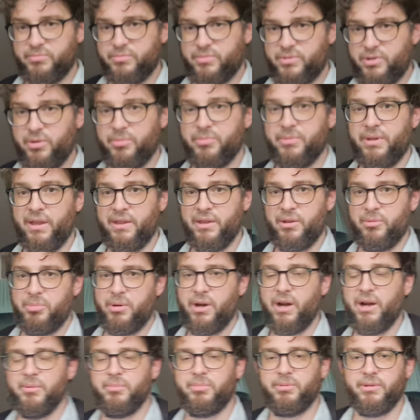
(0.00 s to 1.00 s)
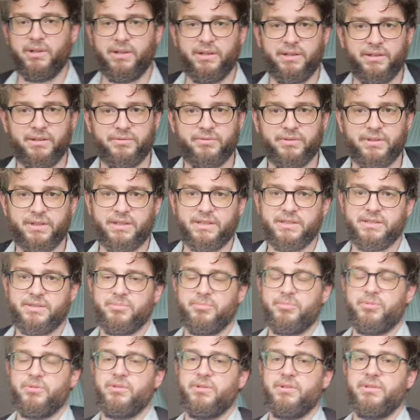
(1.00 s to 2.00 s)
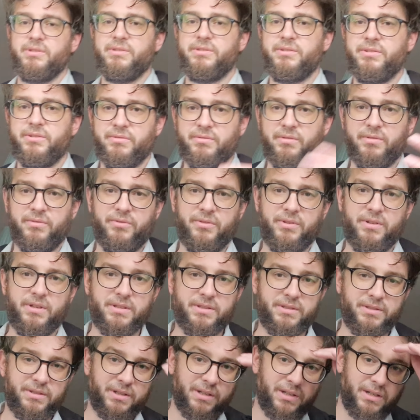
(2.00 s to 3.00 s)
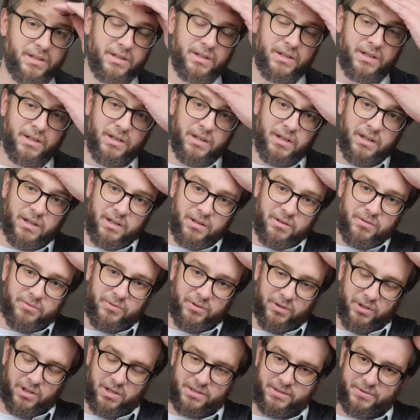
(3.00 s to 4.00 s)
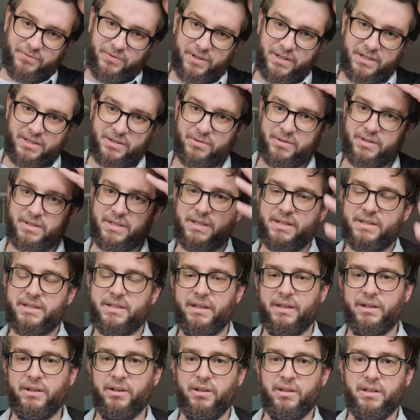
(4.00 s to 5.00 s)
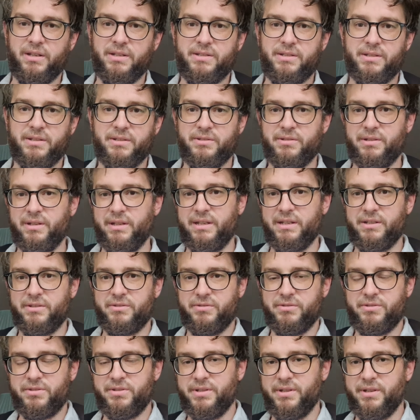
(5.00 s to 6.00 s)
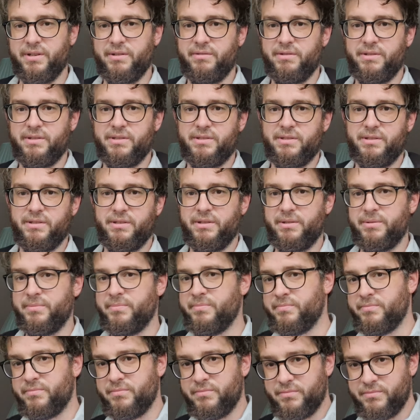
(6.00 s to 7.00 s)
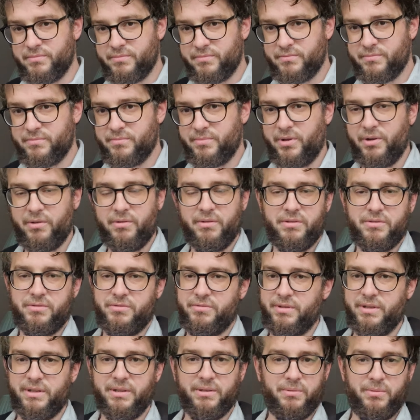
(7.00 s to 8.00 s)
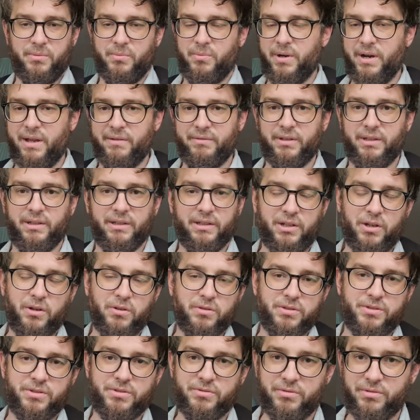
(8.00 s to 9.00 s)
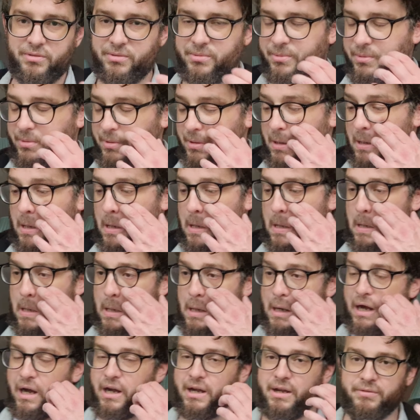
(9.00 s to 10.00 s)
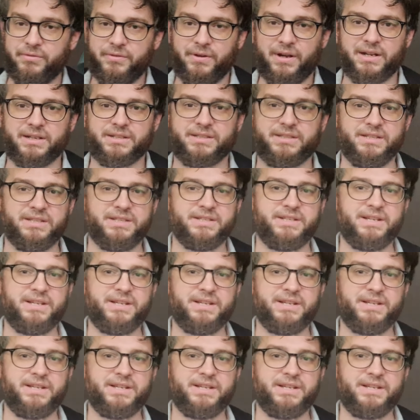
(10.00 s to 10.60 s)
come down the pipeline, I think it's important to refer to philosophy to existing knowledge into literature, into poetry or whatever, like cultural artifacts in